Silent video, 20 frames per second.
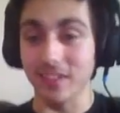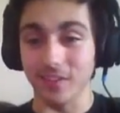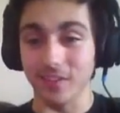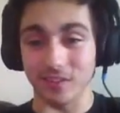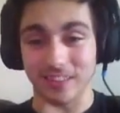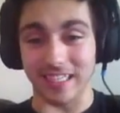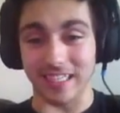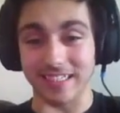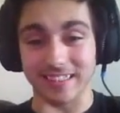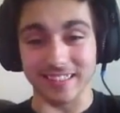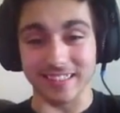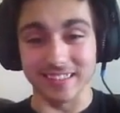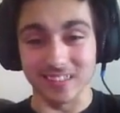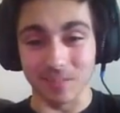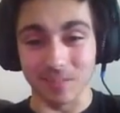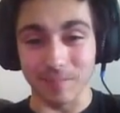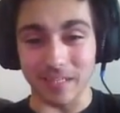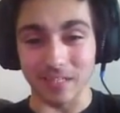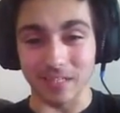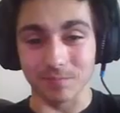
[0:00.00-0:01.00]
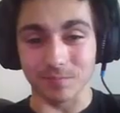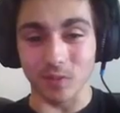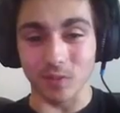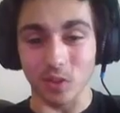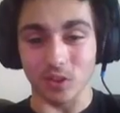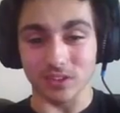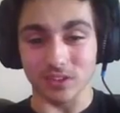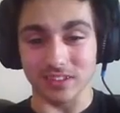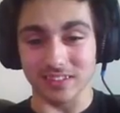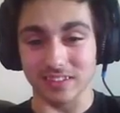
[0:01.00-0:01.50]
you take that as a
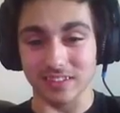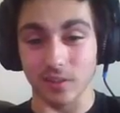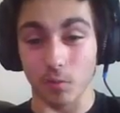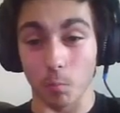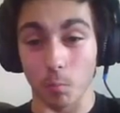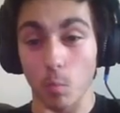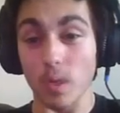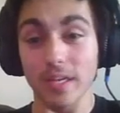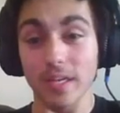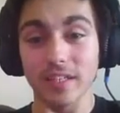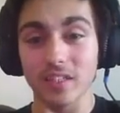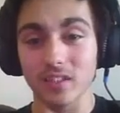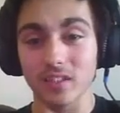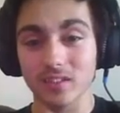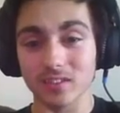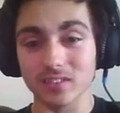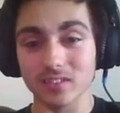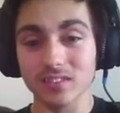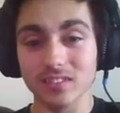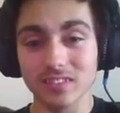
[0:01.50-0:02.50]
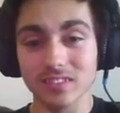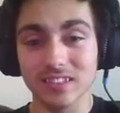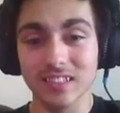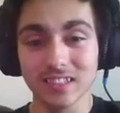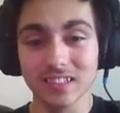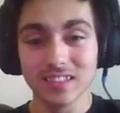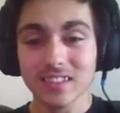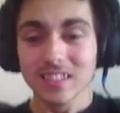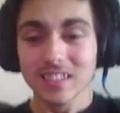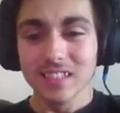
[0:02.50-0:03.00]
metaphor, then you're weird.
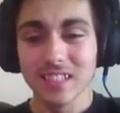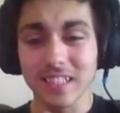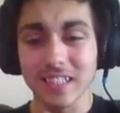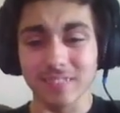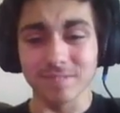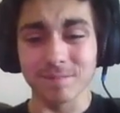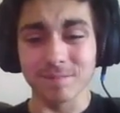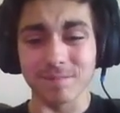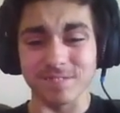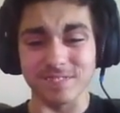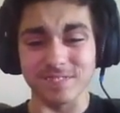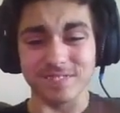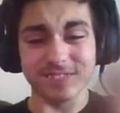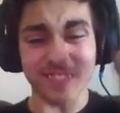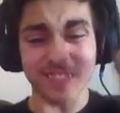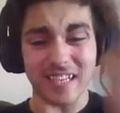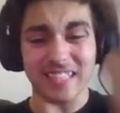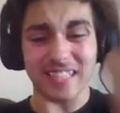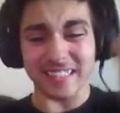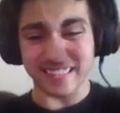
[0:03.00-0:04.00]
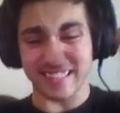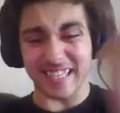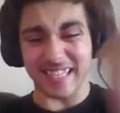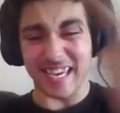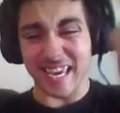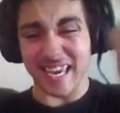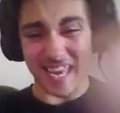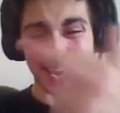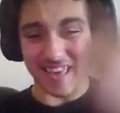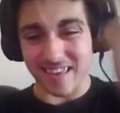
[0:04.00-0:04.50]
Thank
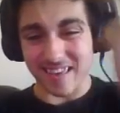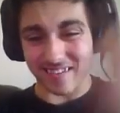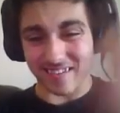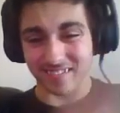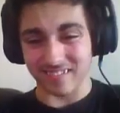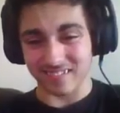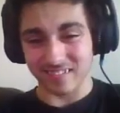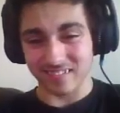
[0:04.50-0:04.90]
you.